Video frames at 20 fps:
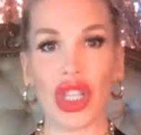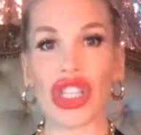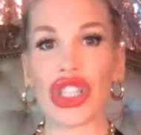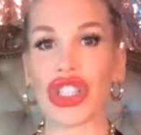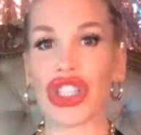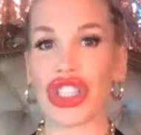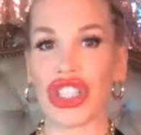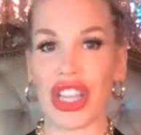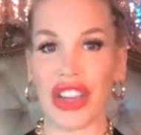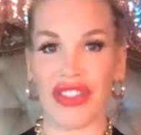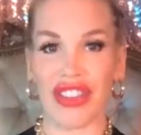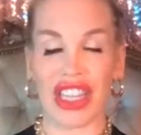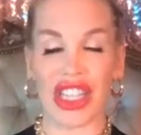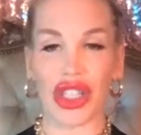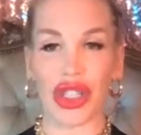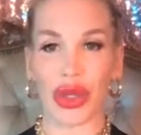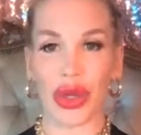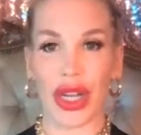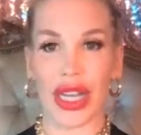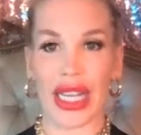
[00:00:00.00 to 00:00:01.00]
You should definitely
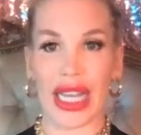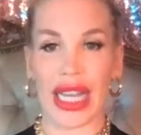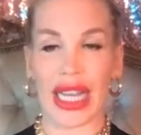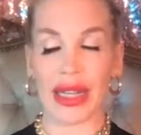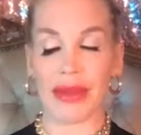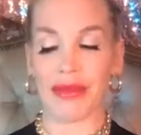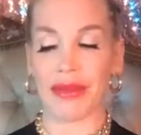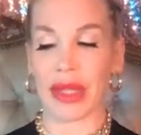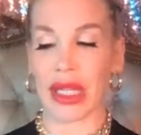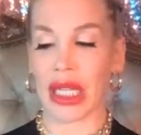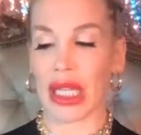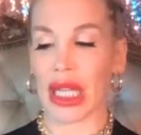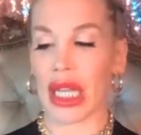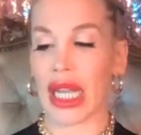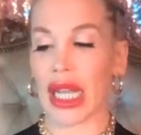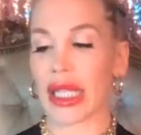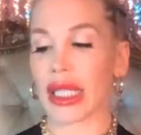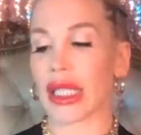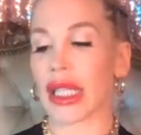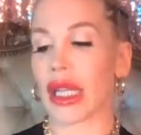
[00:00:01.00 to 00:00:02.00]
join it.
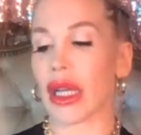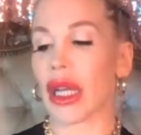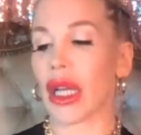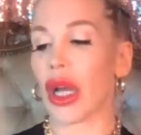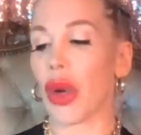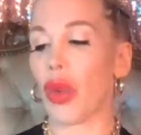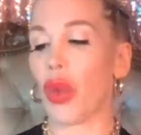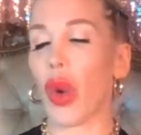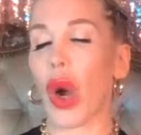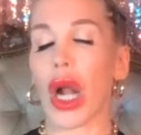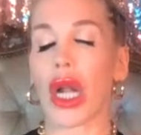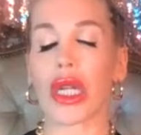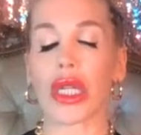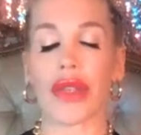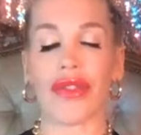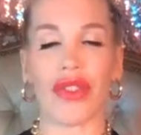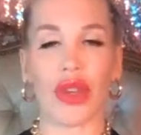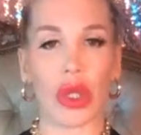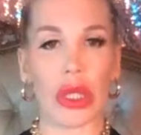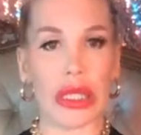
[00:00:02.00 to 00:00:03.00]
It's a
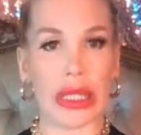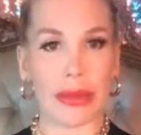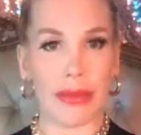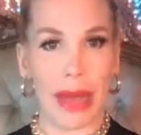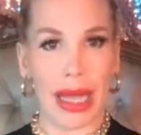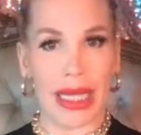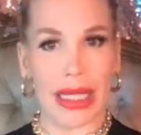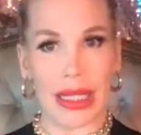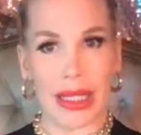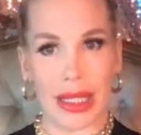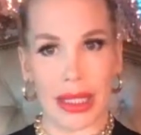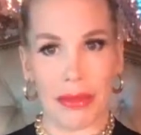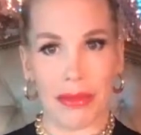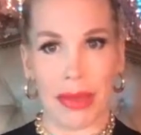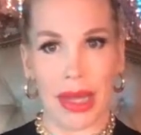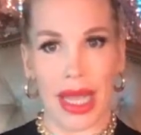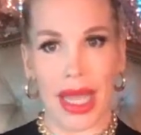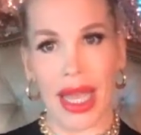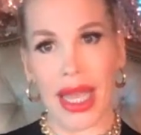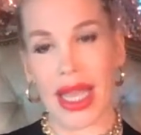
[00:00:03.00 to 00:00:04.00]
wonderful space to
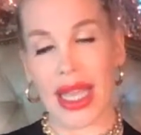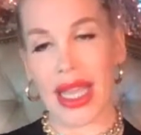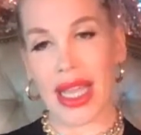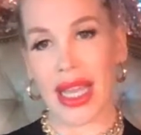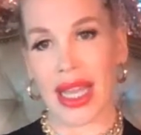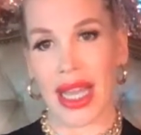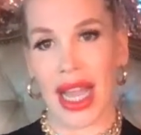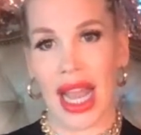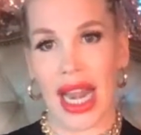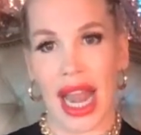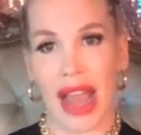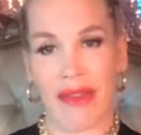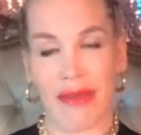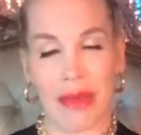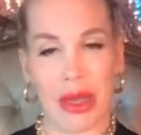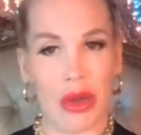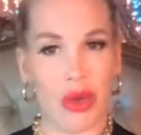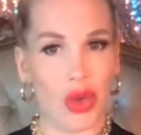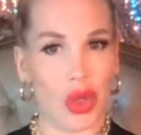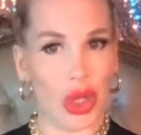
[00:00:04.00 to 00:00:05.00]
be and have
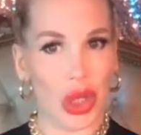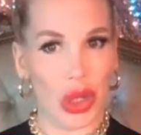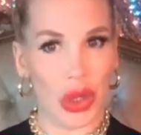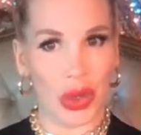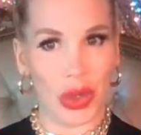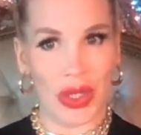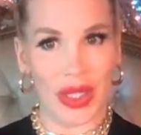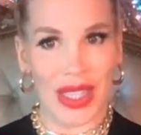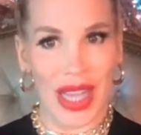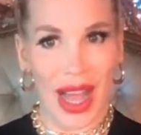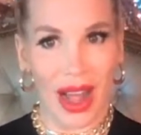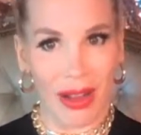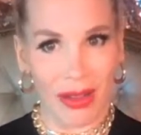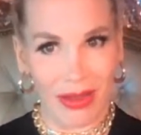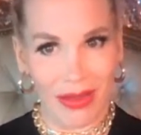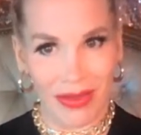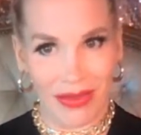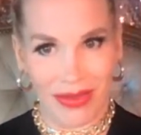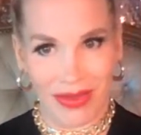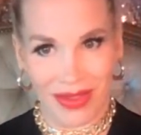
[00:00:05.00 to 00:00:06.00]
me all to
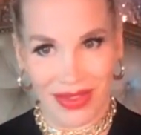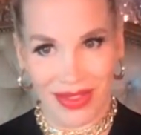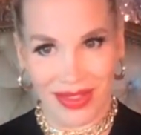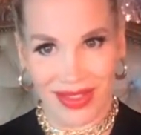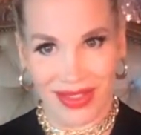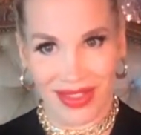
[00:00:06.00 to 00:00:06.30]
yourself.